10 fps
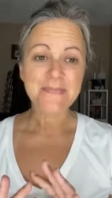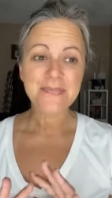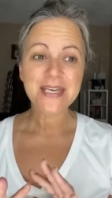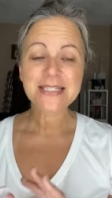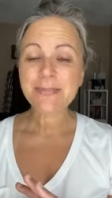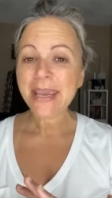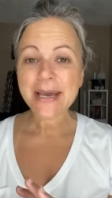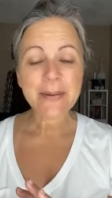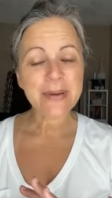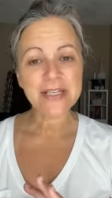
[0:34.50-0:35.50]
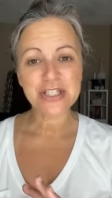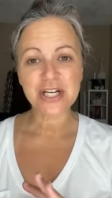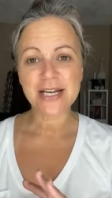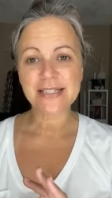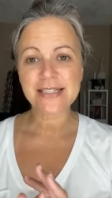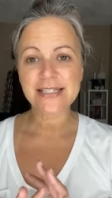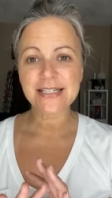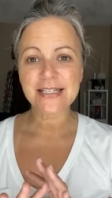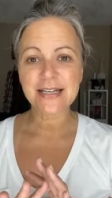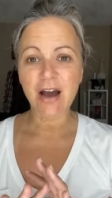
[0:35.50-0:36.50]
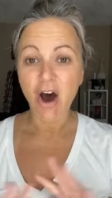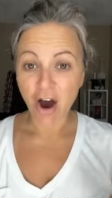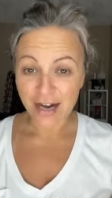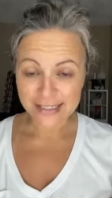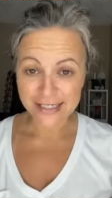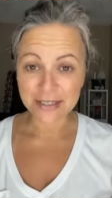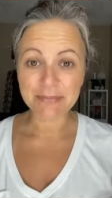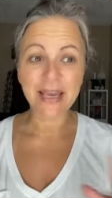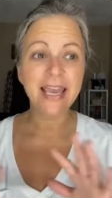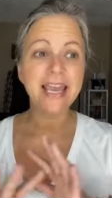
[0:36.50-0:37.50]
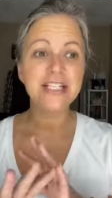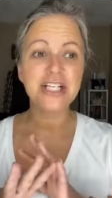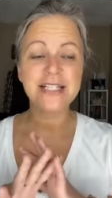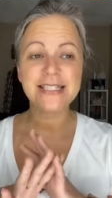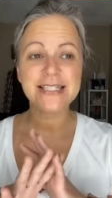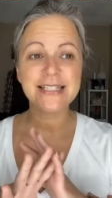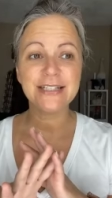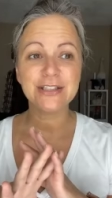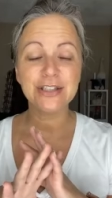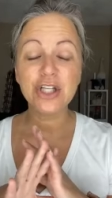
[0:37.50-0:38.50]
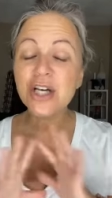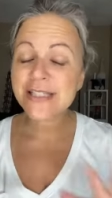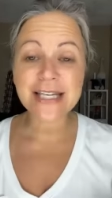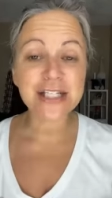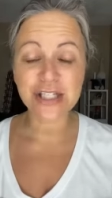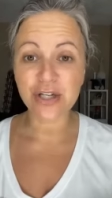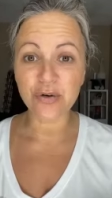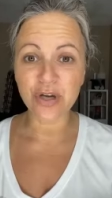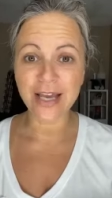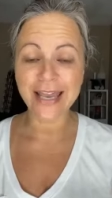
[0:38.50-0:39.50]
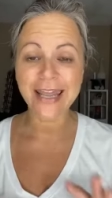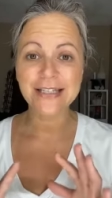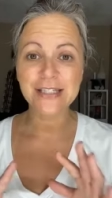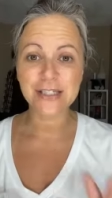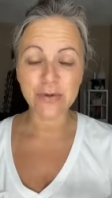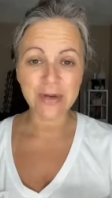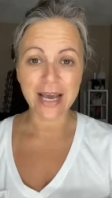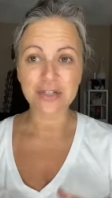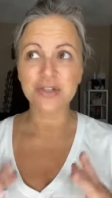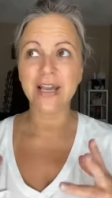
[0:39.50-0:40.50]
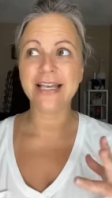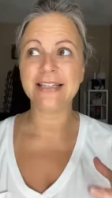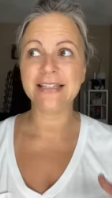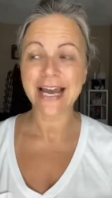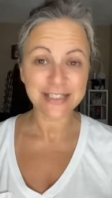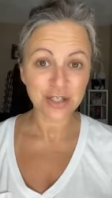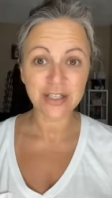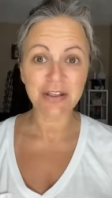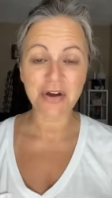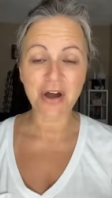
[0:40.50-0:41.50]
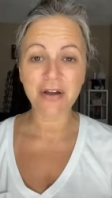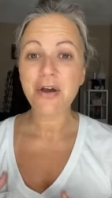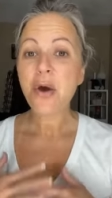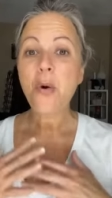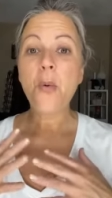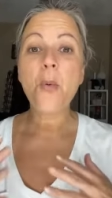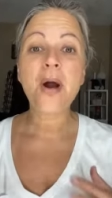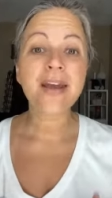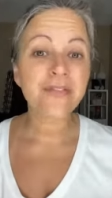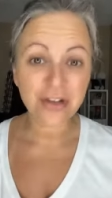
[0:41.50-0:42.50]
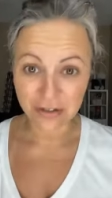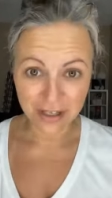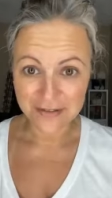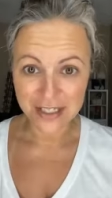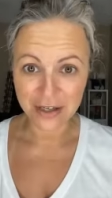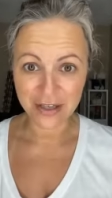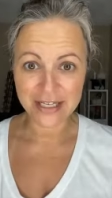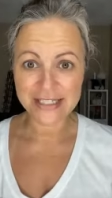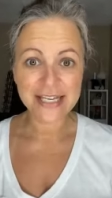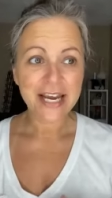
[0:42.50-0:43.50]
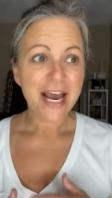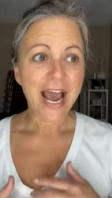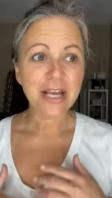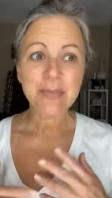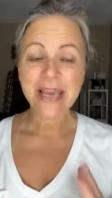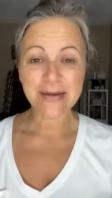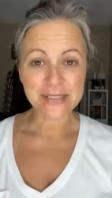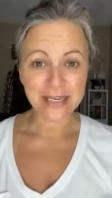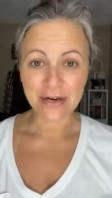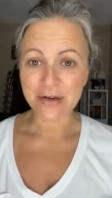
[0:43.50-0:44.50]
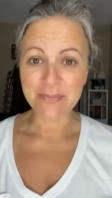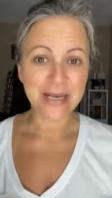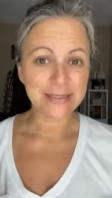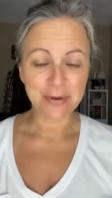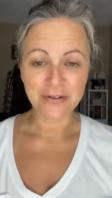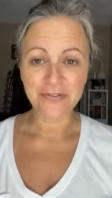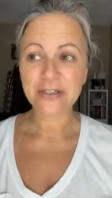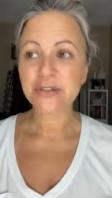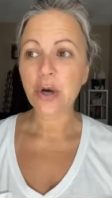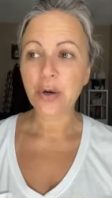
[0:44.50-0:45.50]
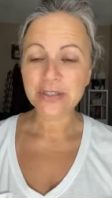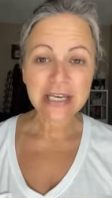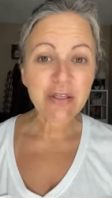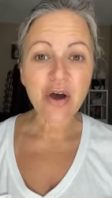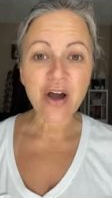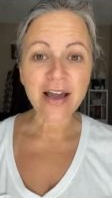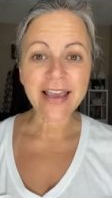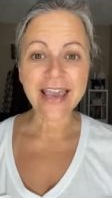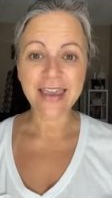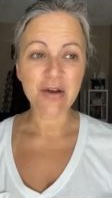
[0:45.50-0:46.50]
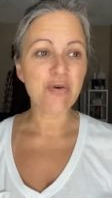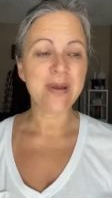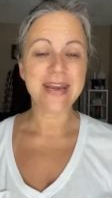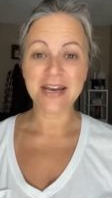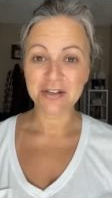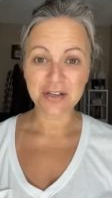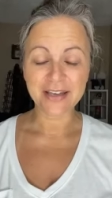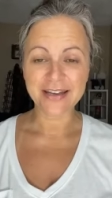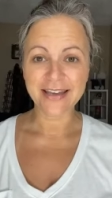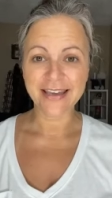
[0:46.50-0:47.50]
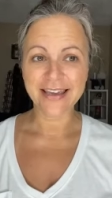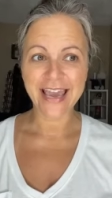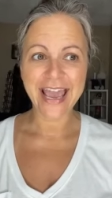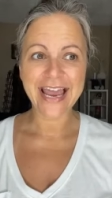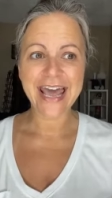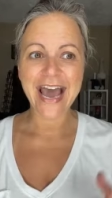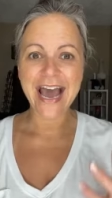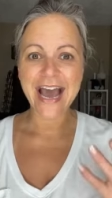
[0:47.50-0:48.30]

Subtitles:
this makeup is just awesome. It just looks so good. It's so natural. It lasts all day long, whatever your lifestyle is. I could be outside on a baseball field all day long and get home at 9 o'clock at night, and